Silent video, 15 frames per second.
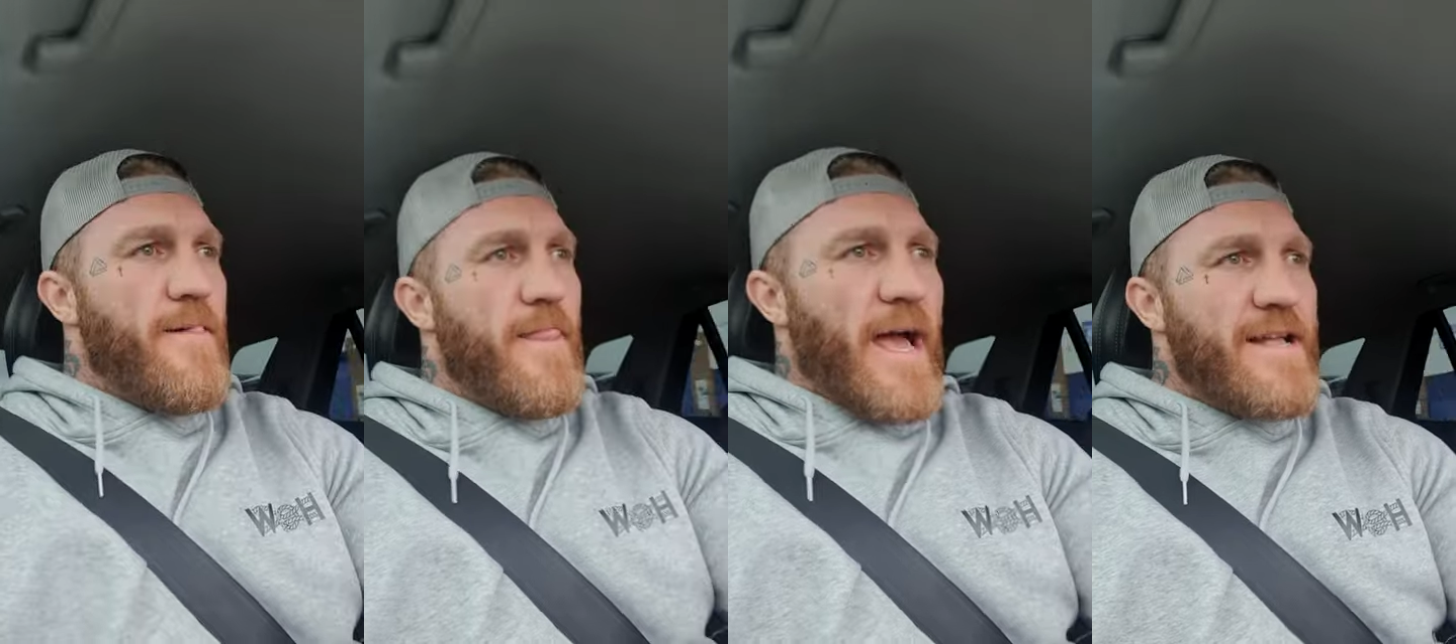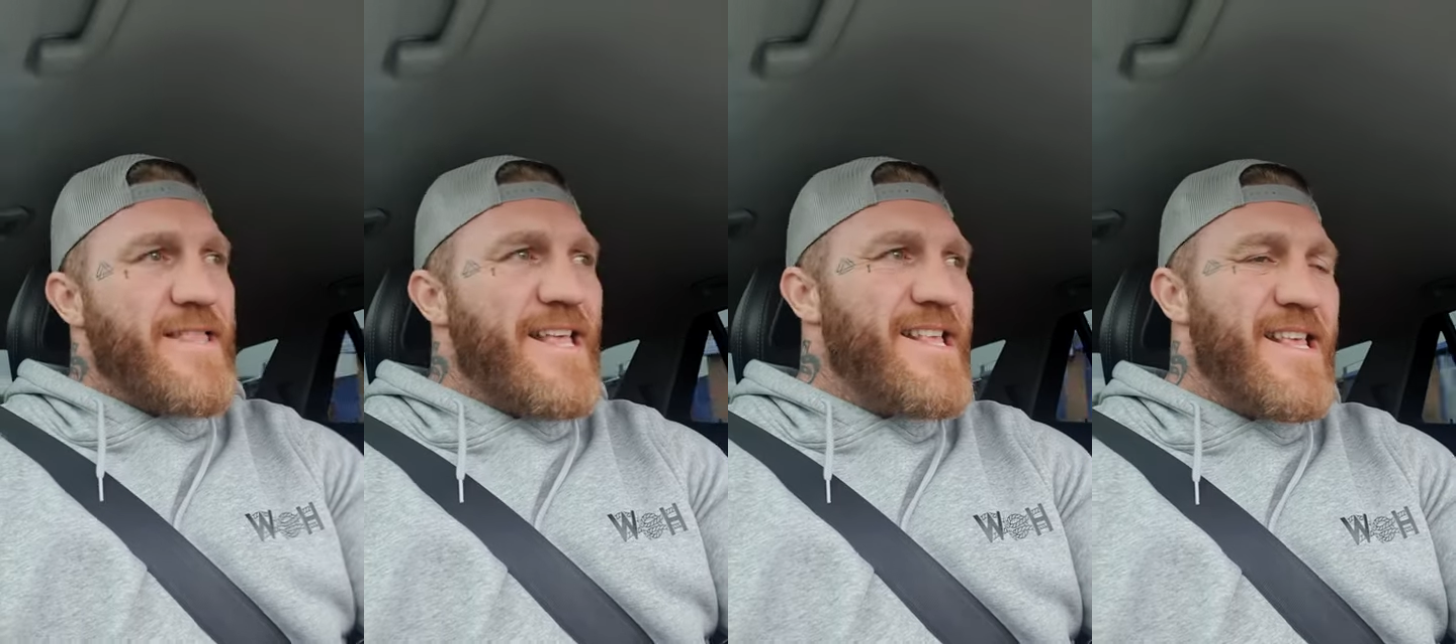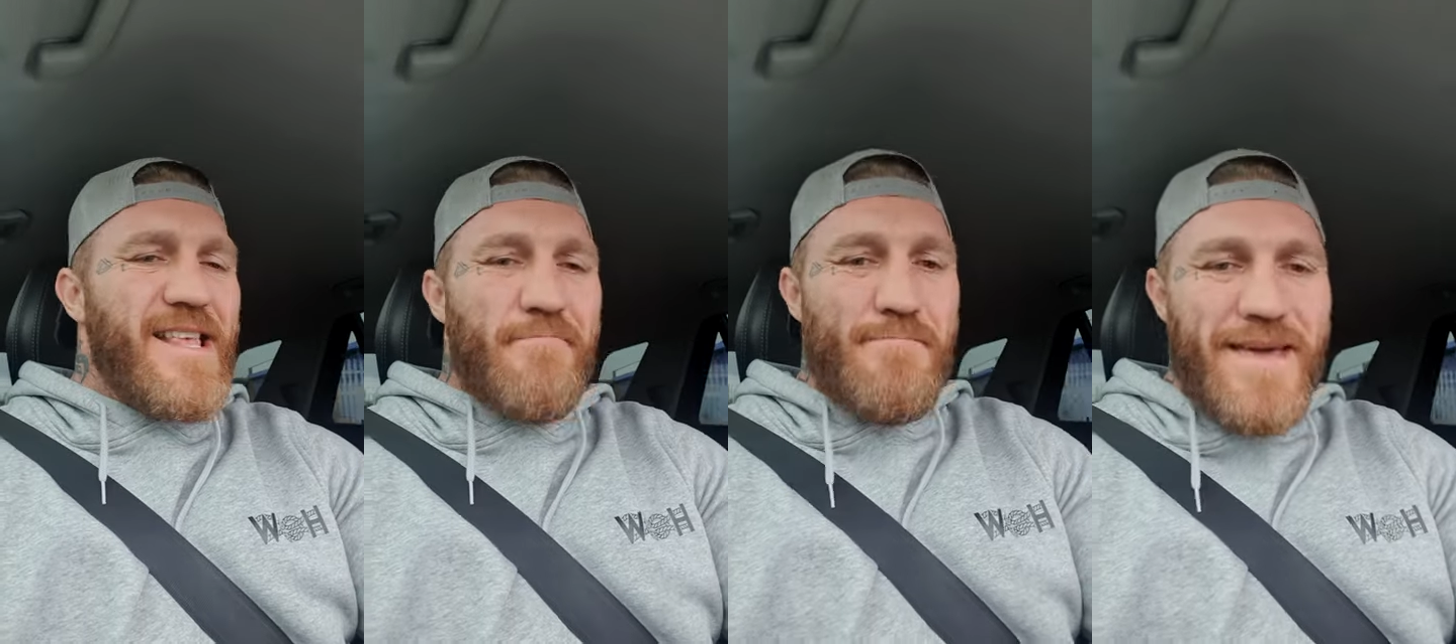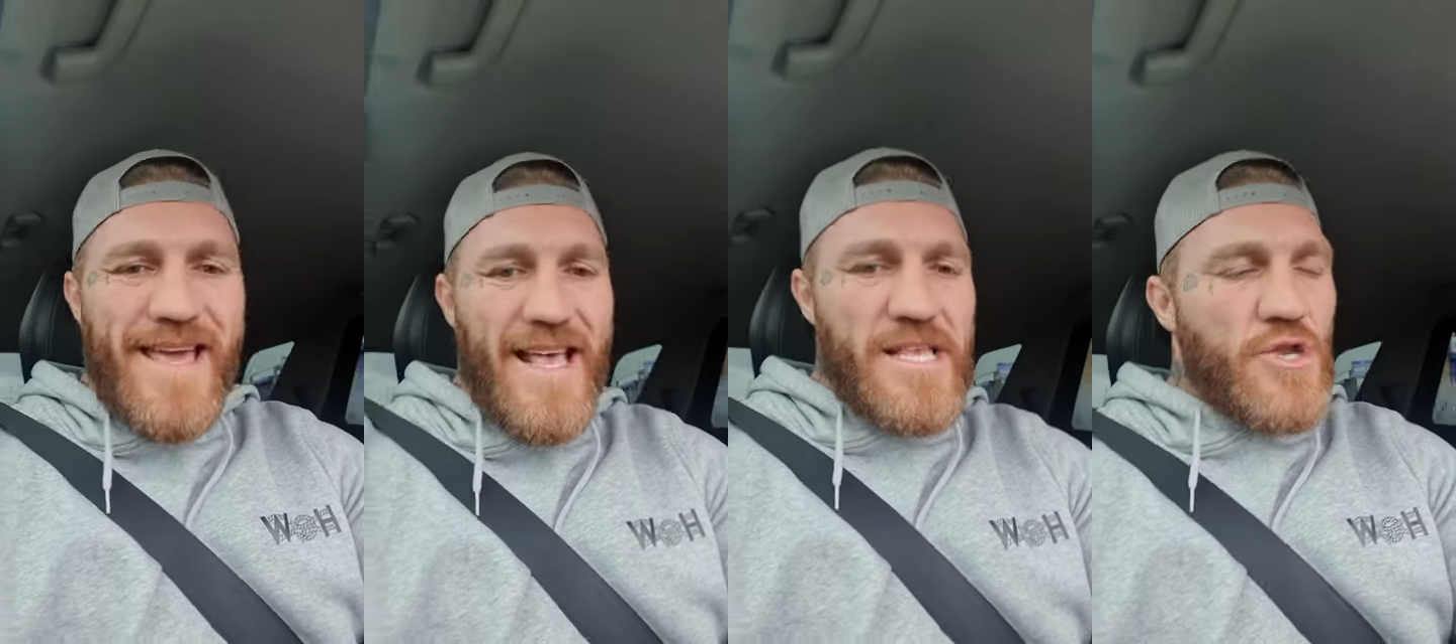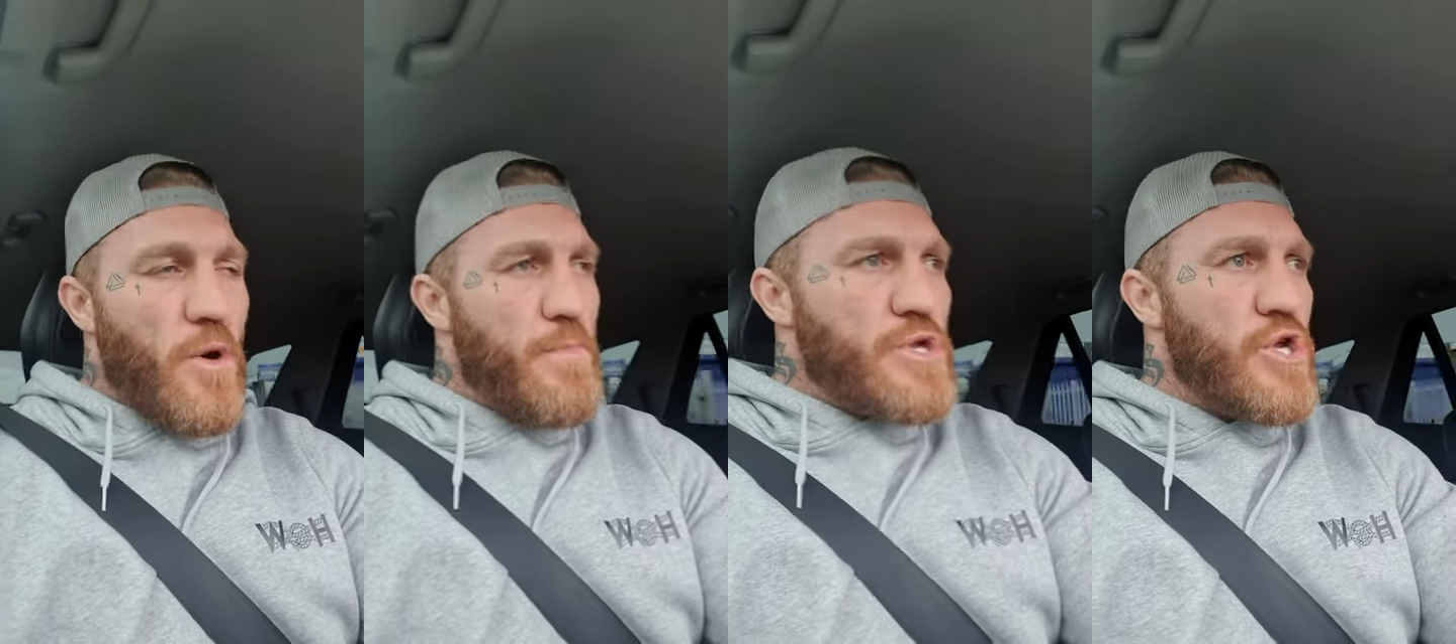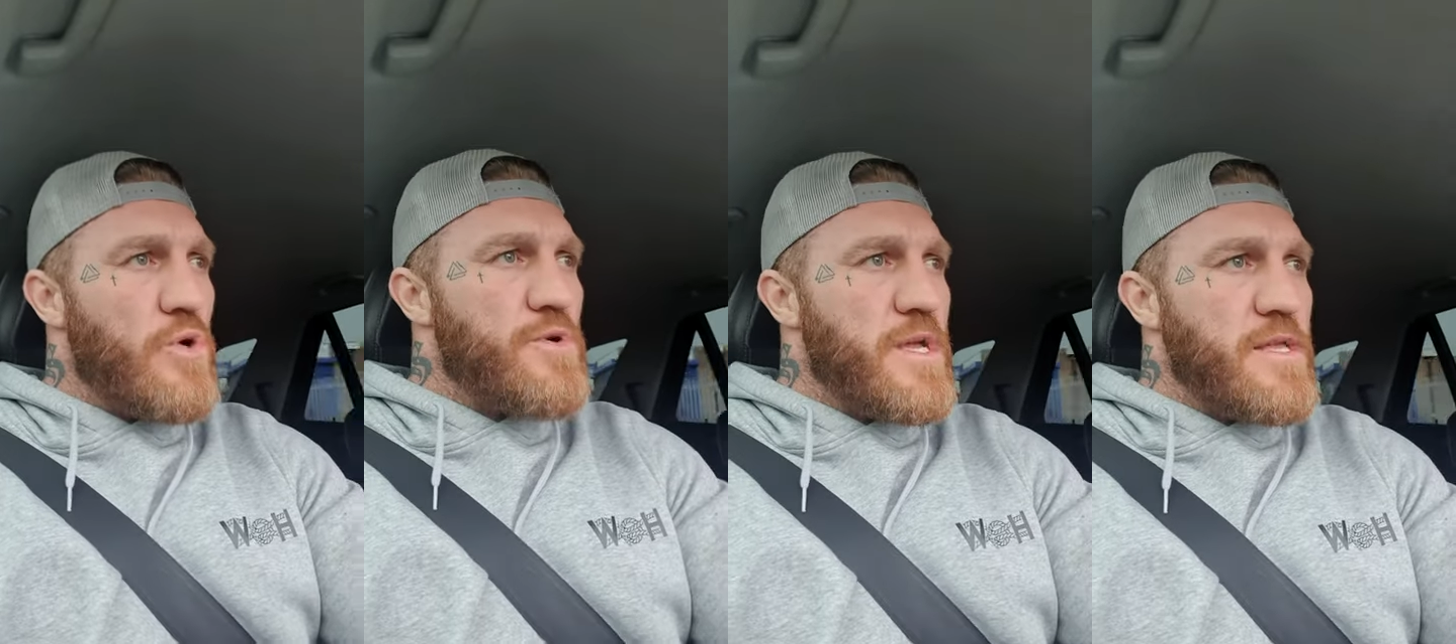Like, this is an amazing
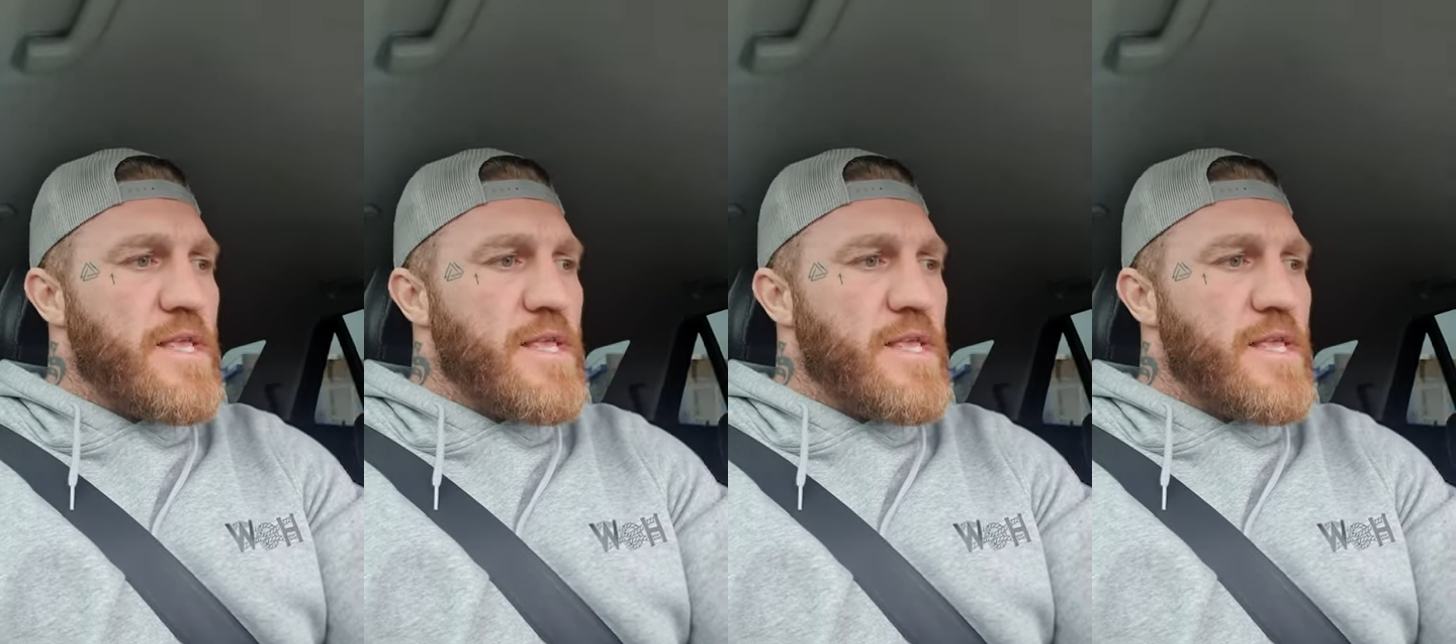opportunity.